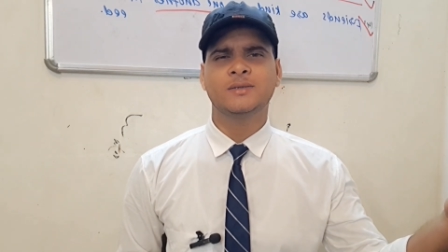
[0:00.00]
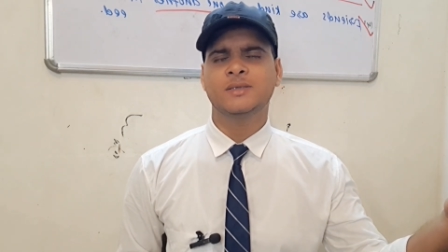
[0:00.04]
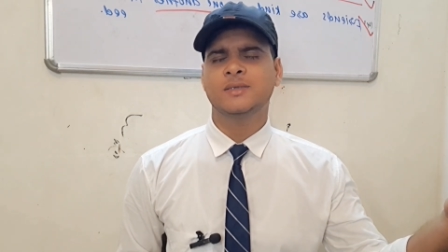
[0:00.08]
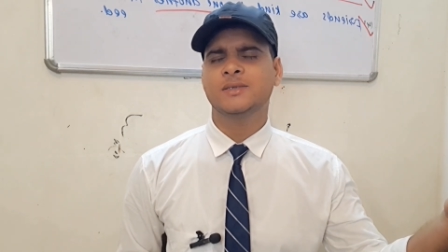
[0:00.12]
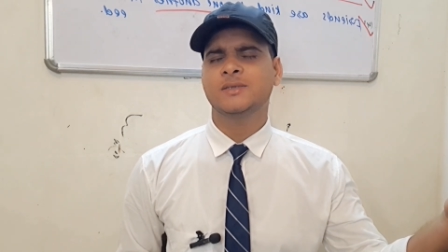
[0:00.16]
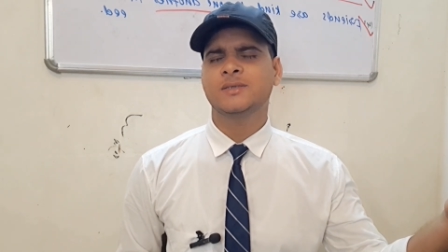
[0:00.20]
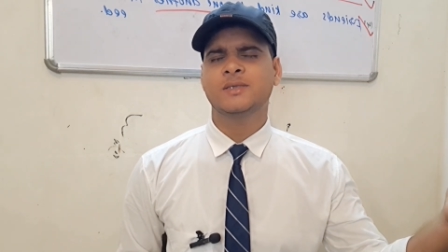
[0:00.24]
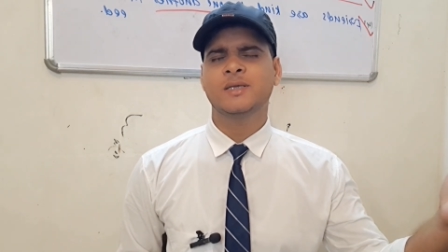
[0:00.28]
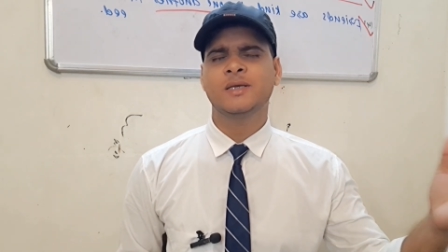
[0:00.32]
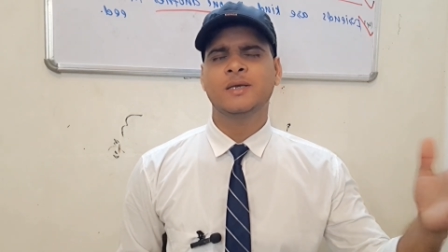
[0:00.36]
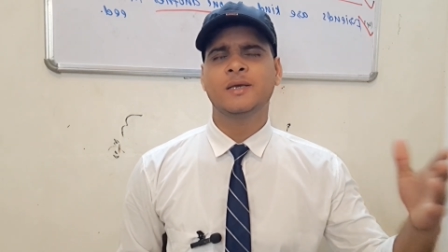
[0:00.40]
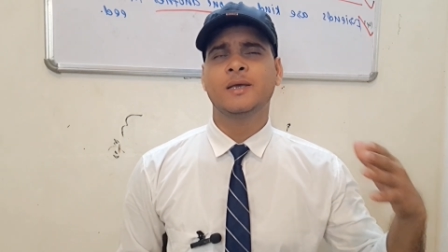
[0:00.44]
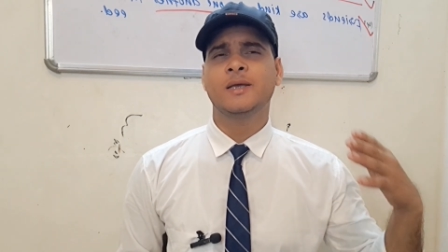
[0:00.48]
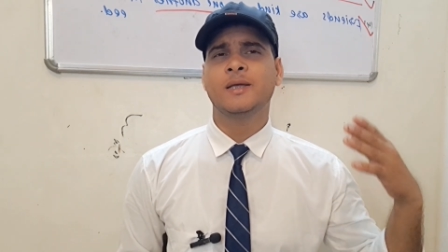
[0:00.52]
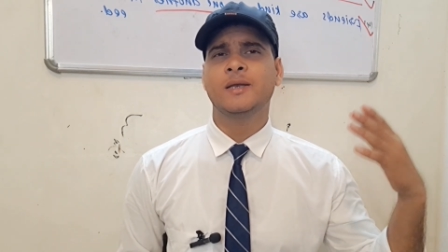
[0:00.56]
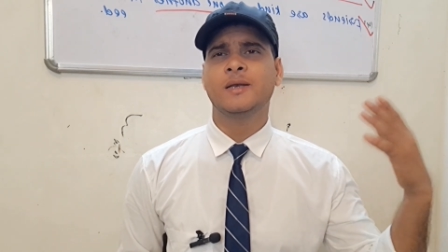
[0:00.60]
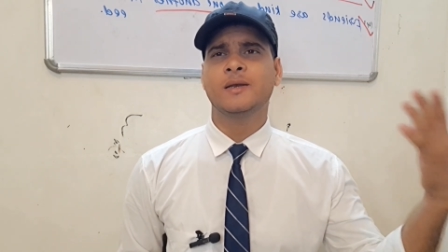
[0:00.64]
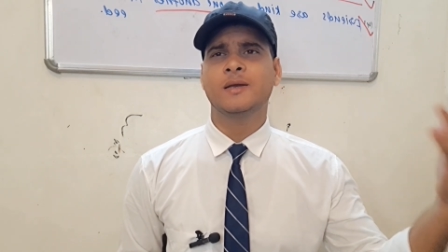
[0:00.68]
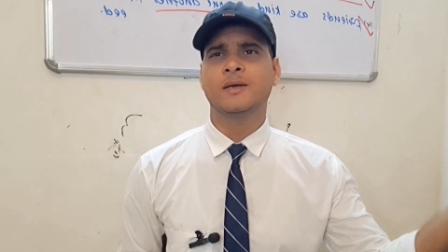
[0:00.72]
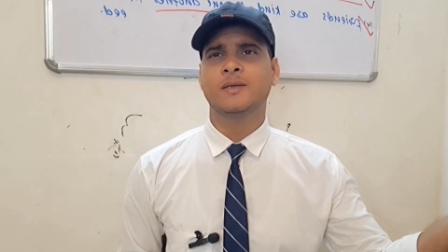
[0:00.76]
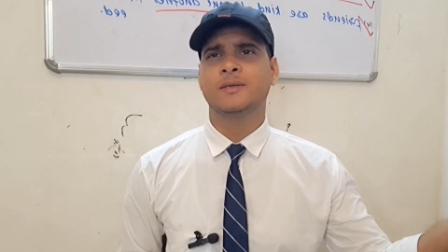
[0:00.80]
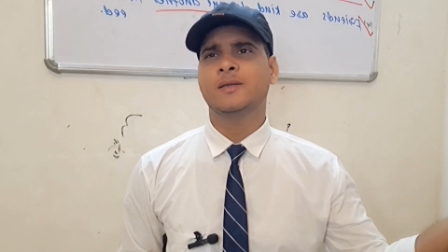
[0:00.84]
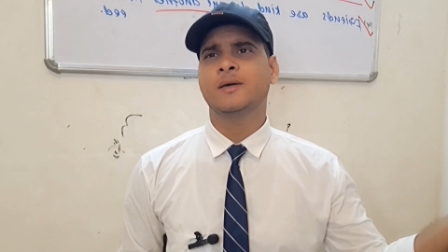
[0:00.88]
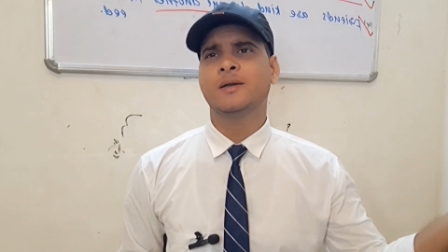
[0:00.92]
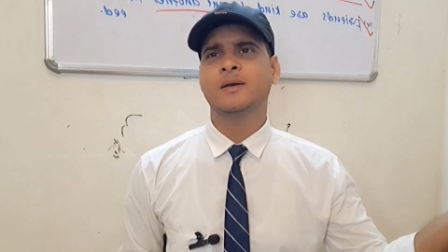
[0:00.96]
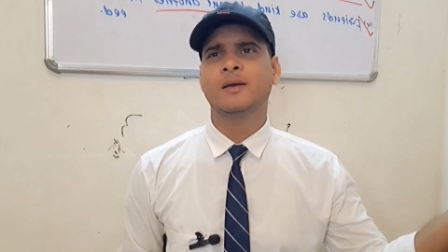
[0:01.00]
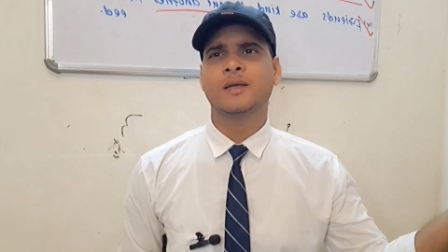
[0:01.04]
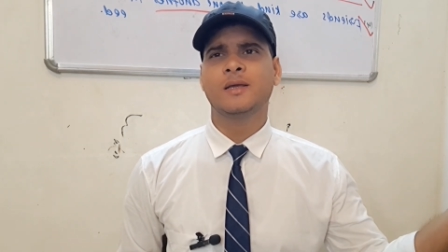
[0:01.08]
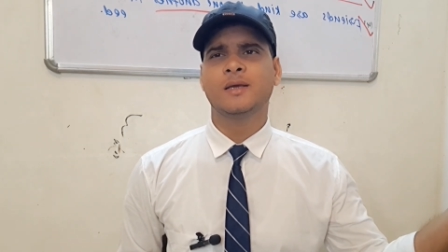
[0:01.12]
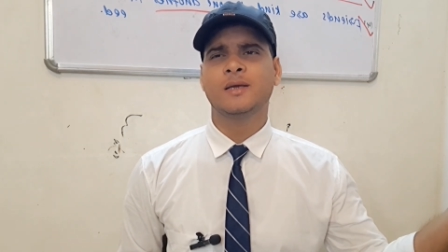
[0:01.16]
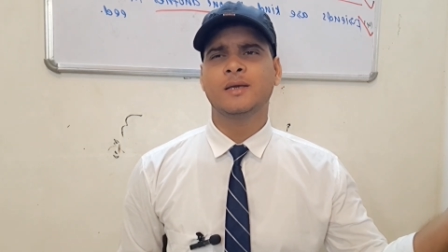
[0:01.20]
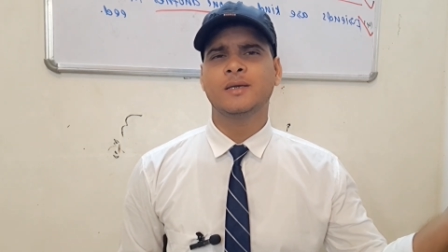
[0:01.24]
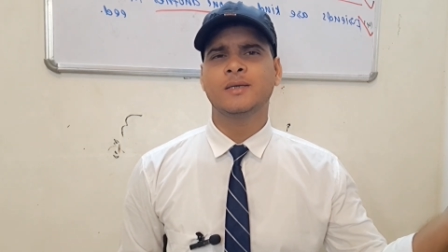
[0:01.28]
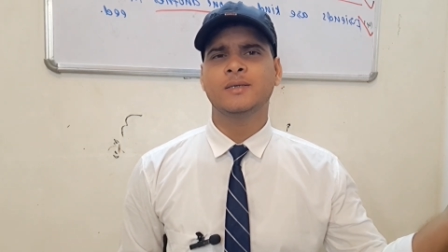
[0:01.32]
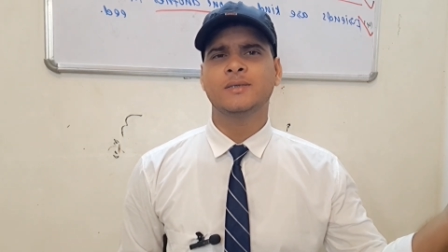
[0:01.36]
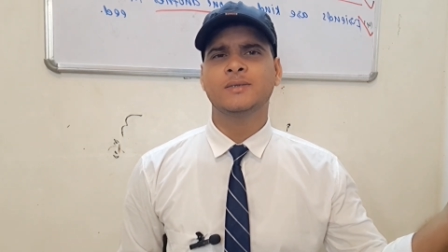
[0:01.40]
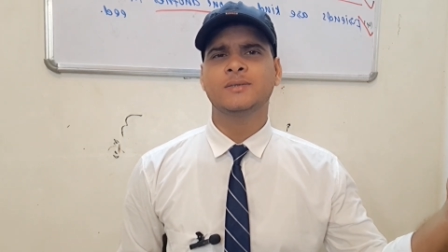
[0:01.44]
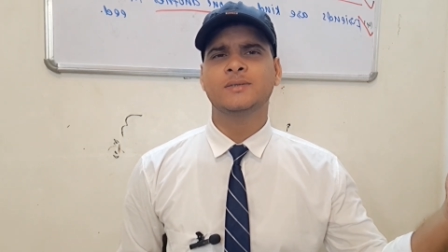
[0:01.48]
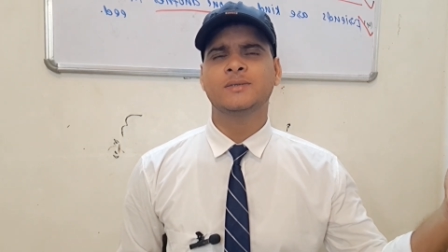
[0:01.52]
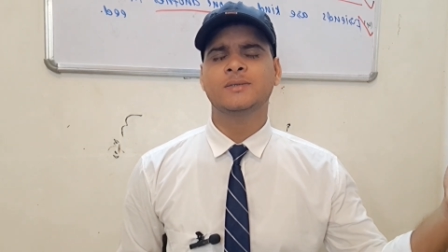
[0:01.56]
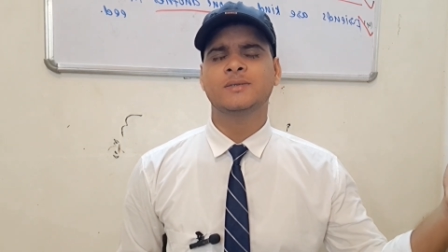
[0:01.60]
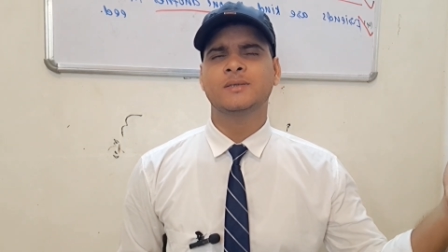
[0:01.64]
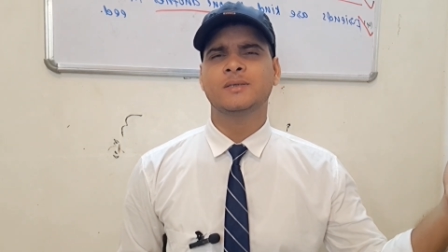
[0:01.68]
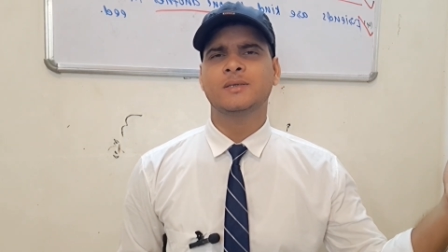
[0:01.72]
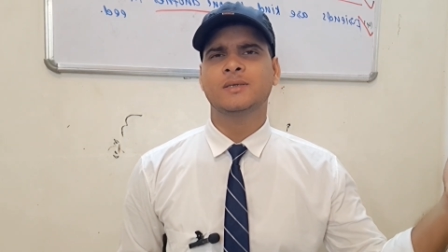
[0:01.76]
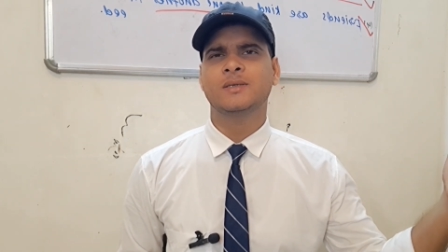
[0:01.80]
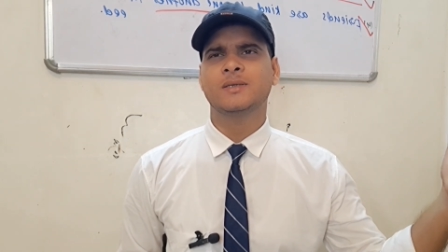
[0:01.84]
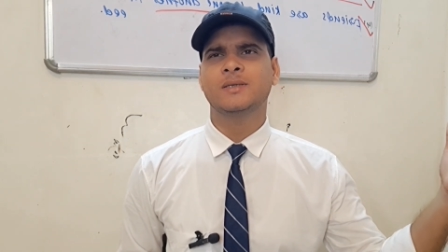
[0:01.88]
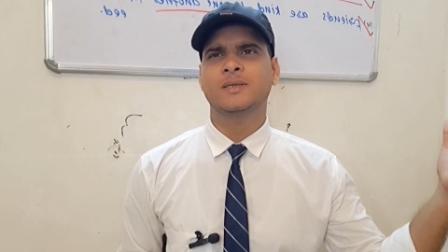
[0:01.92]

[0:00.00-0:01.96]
just think in other case,